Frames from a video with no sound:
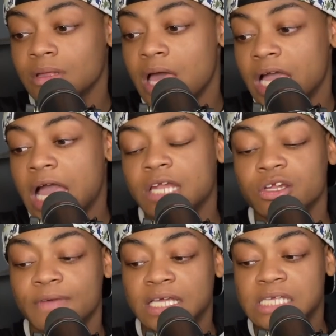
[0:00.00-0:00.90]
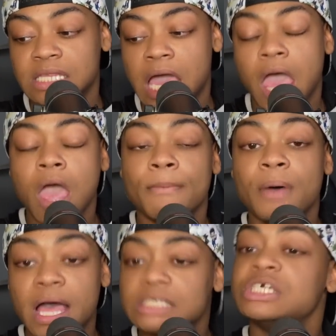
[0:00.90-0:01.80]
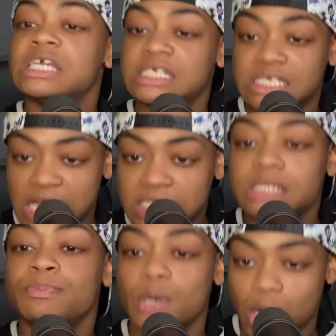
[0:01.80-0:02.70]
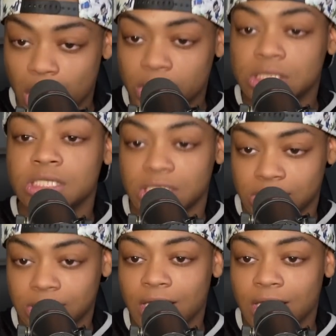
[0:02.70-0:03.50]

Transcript: I, I don't know if I can say that. But she is a nice person.